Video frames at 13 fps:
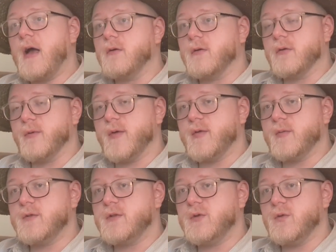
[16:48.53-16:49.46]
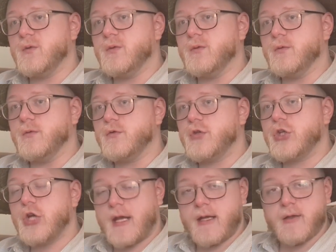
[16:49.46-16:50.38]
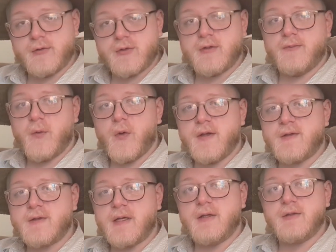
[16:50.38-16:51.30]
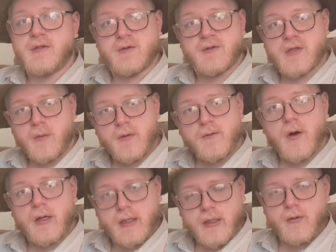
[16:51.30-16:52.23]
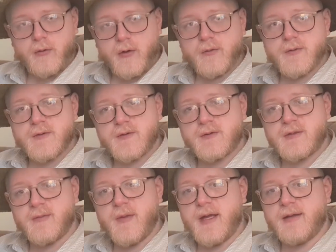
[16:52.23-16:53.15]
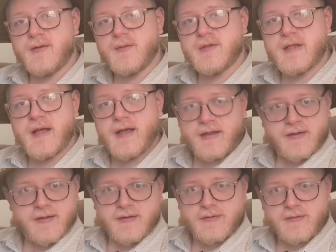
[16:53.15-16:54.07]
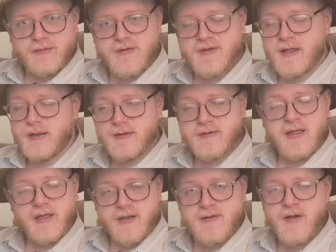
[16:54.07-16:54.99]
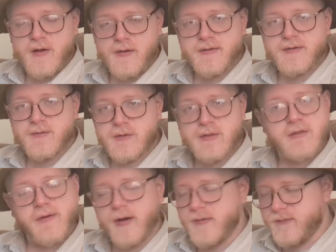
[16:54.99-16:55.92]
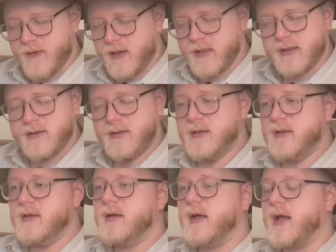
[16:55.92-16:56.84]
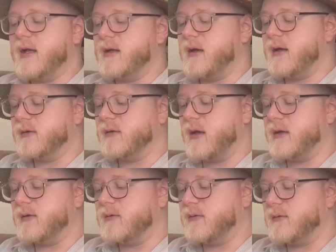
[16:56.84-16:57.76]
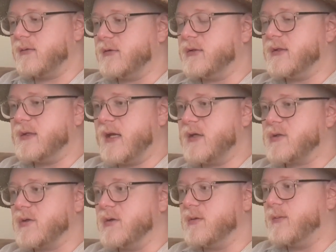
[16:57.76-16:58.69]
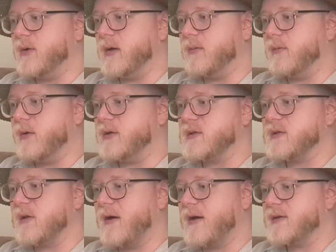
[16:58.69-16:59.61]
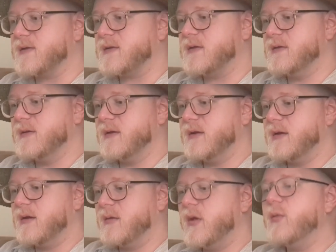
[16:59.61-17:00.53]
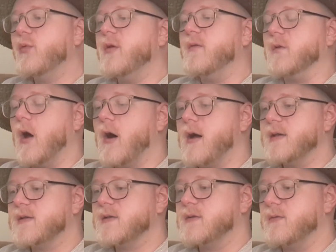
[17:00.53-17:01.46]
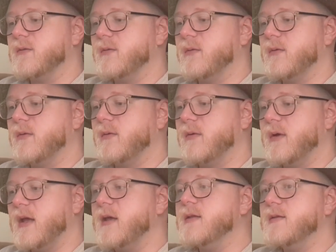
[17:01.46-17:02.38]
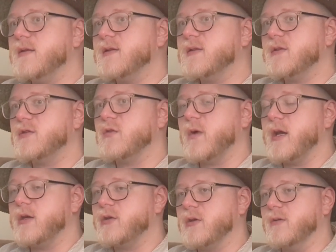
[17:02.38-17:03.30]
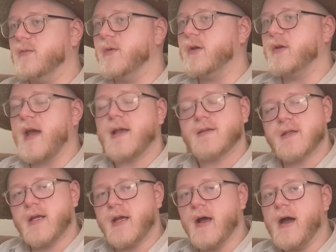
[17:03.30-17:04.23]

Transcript: algorithm to change the voice into some of our heroes to make them say and sing silly songs, which is very funny and good-natured. But we just lost people we've lost in this situation. We could ask an